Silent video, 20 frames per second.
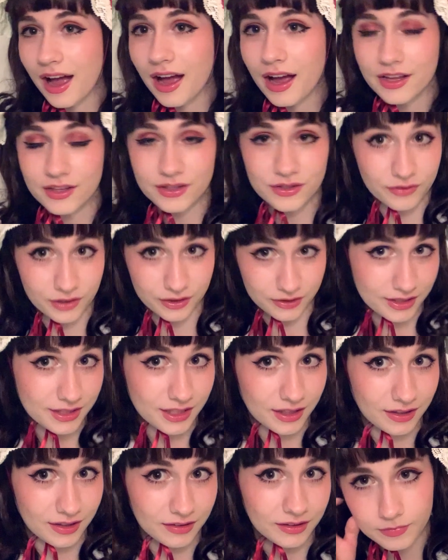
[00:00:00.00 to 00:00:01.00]
it's very
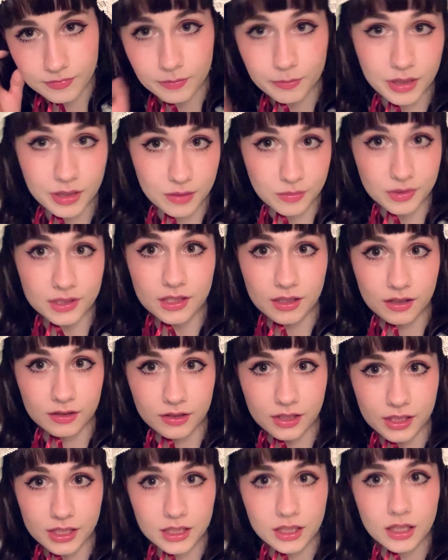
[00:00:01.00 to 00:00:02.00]
doll-like, baby
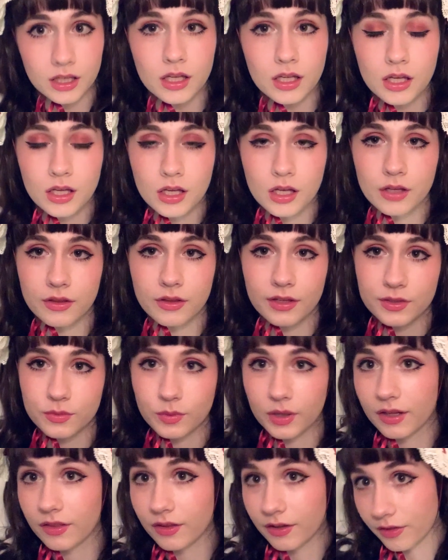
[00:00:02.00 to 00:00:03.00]
doll-like. That's
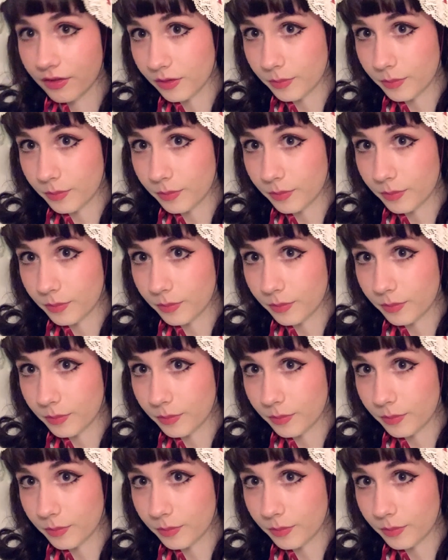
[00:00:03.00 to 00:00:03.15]
why a lot of the